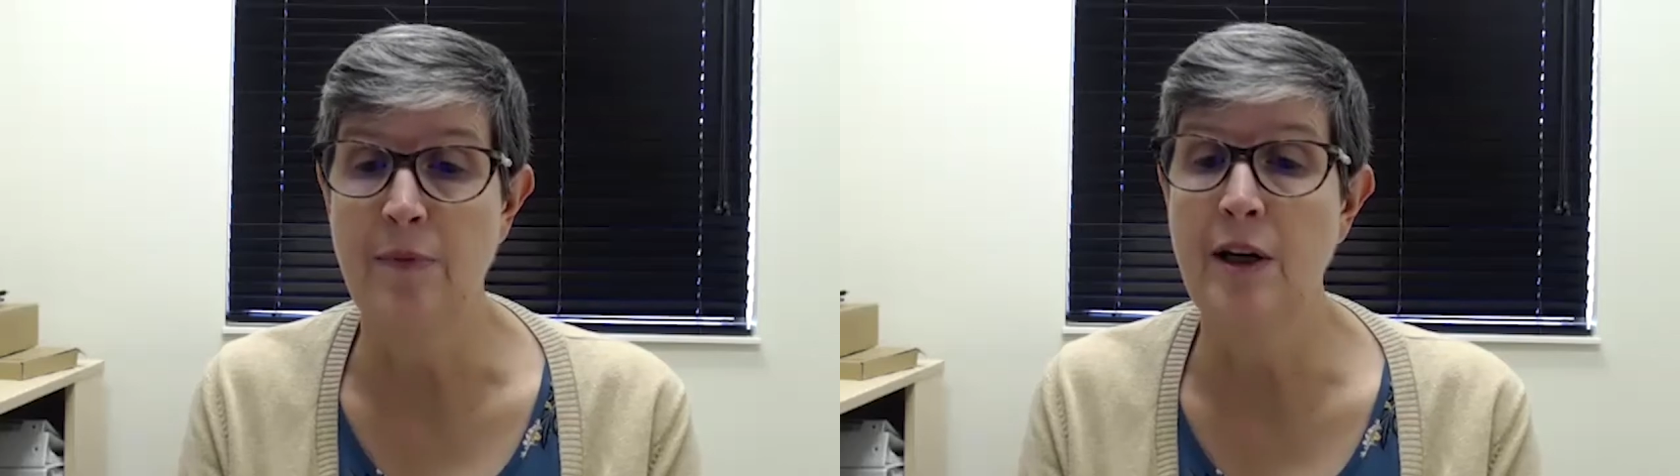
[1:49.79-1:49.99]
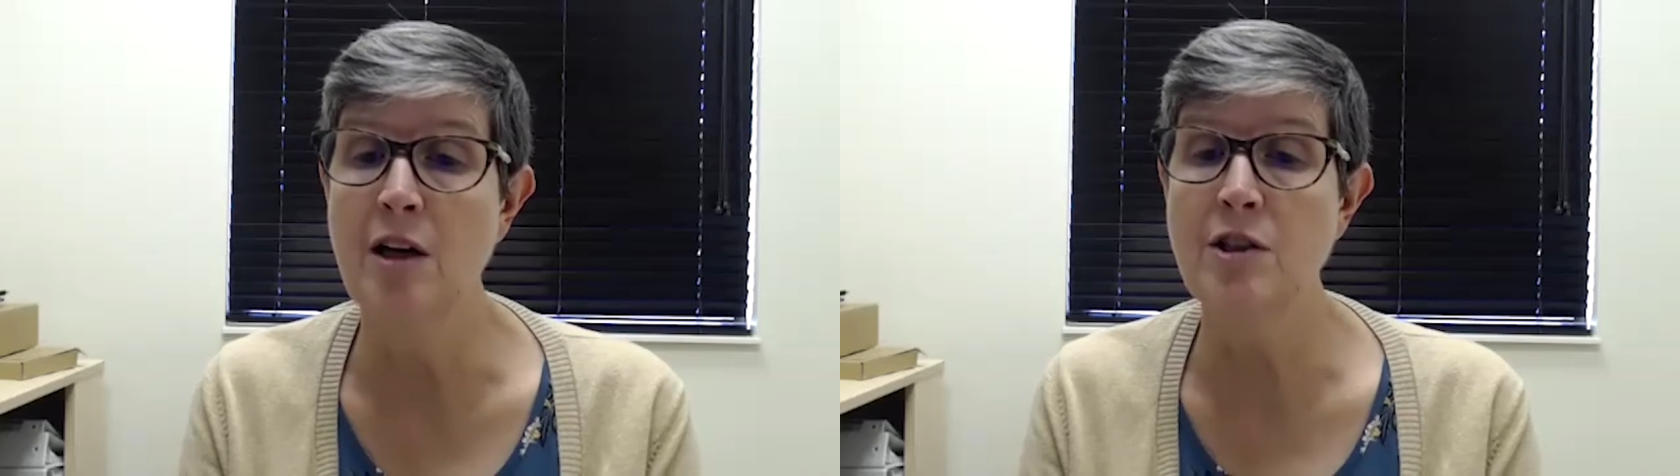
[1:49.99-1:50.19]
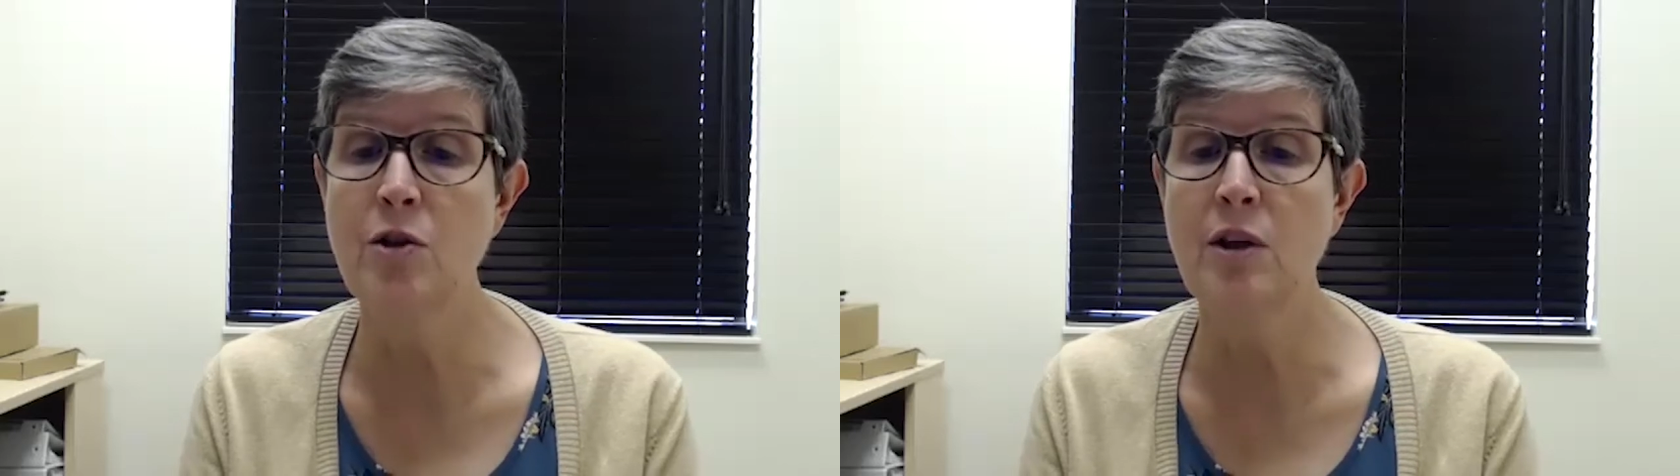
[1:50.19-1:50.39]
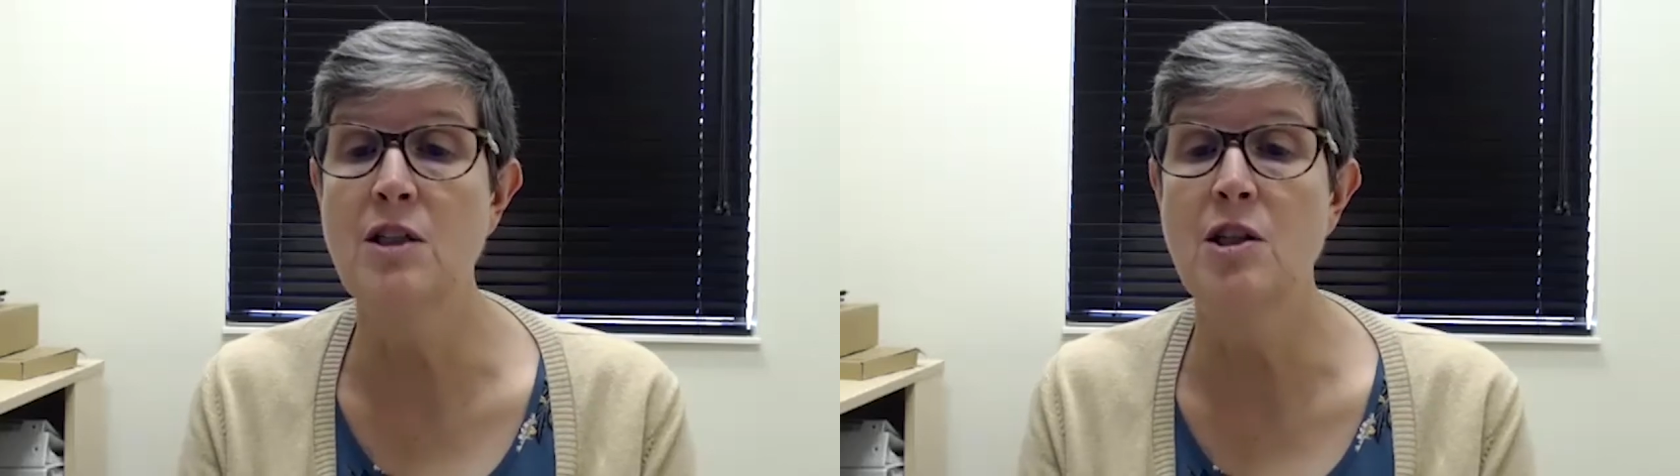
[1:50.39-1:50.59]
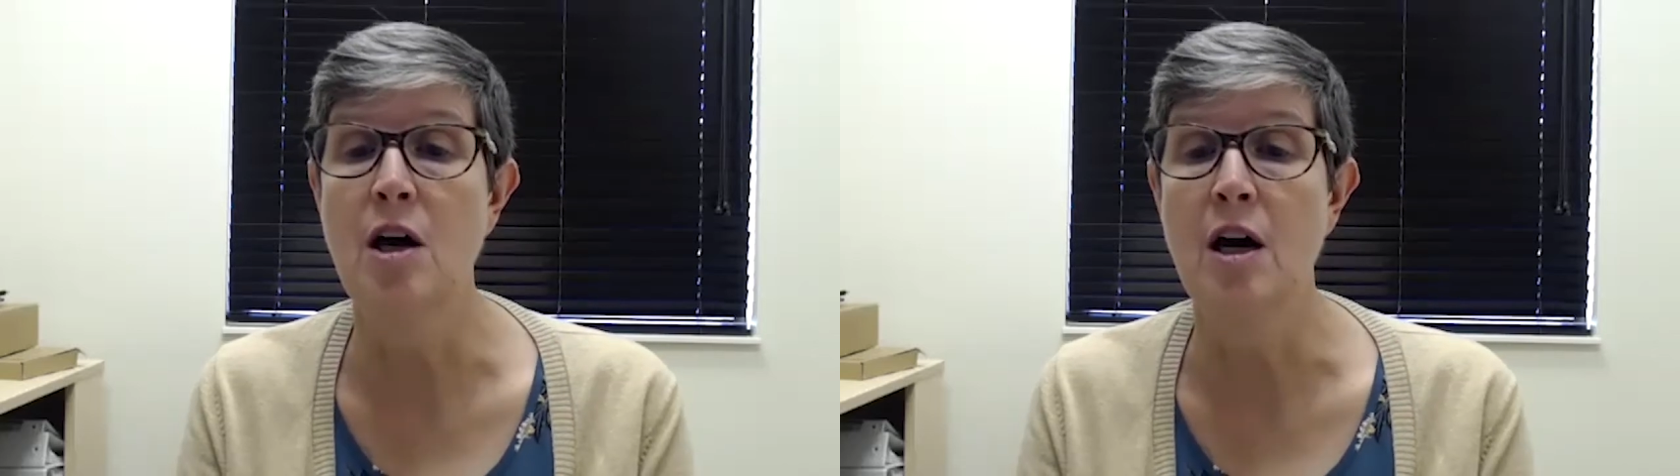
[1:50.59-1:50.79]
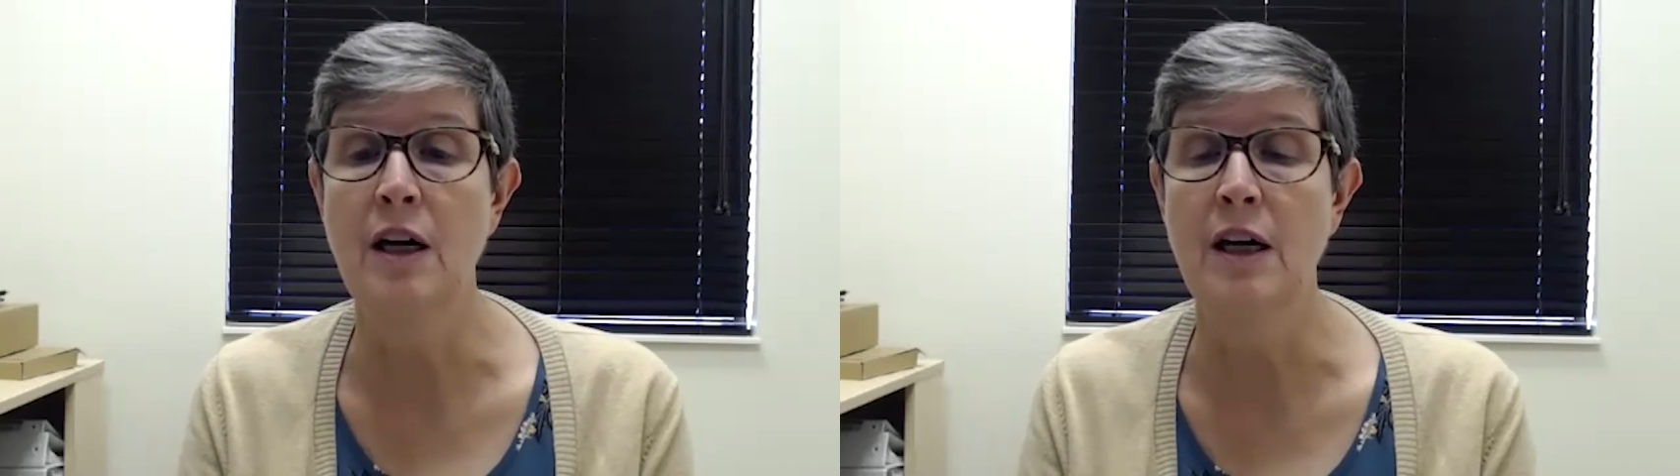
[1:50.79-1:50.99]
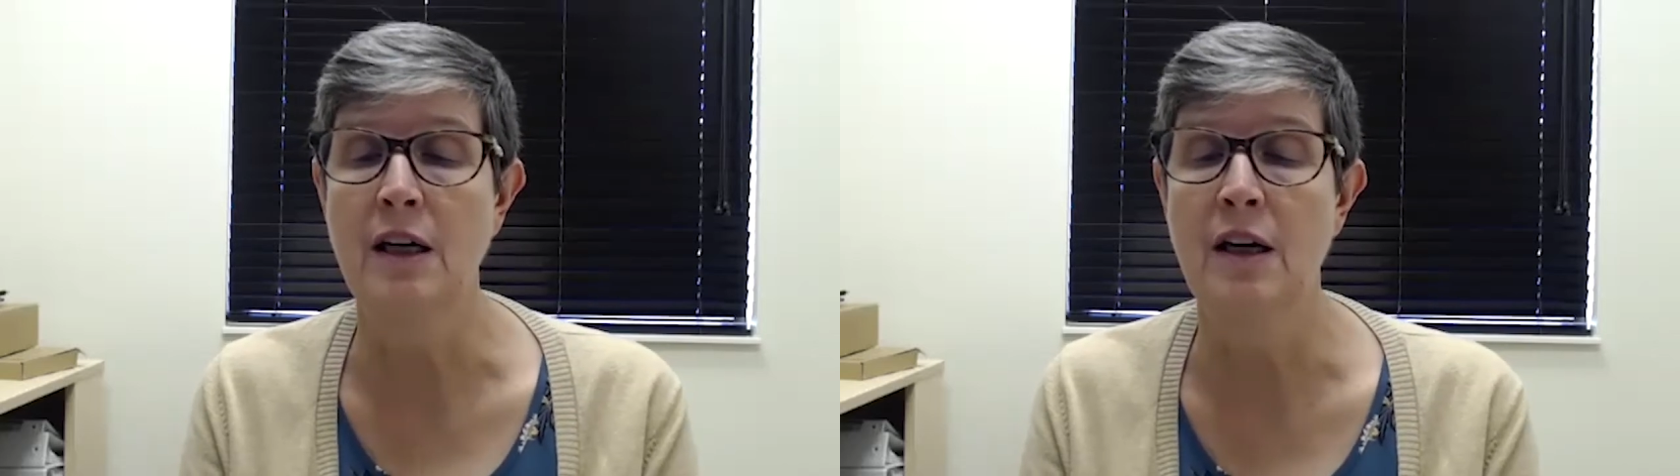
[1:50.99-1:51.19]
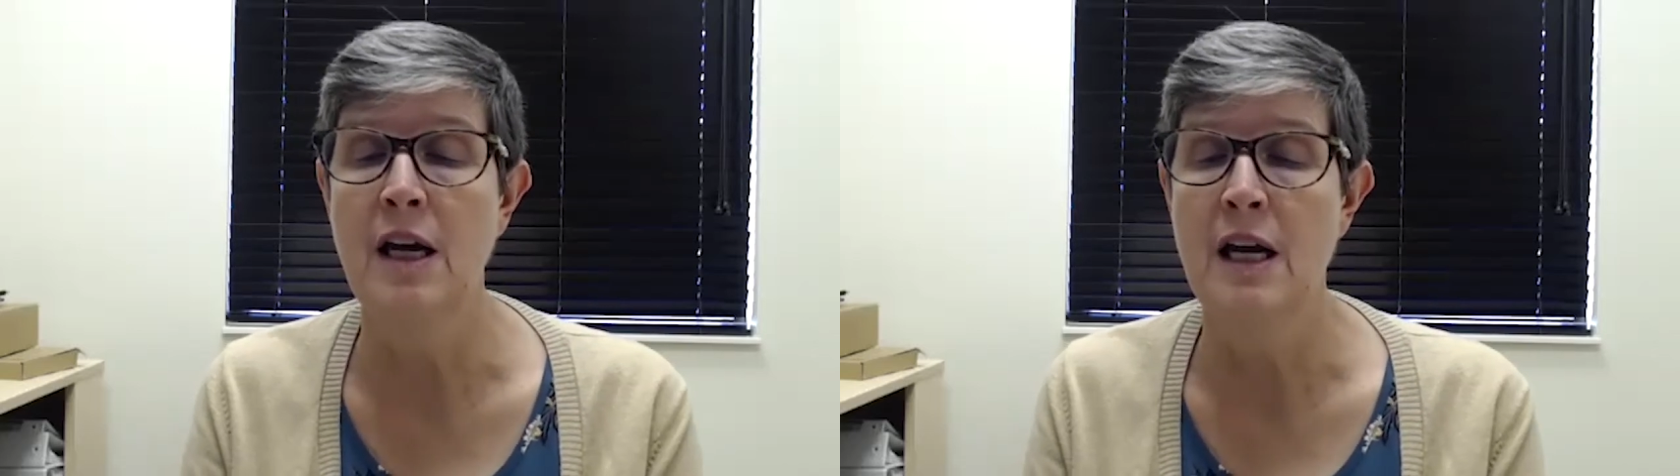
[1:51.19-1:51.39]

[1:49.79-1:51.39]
They also can talk and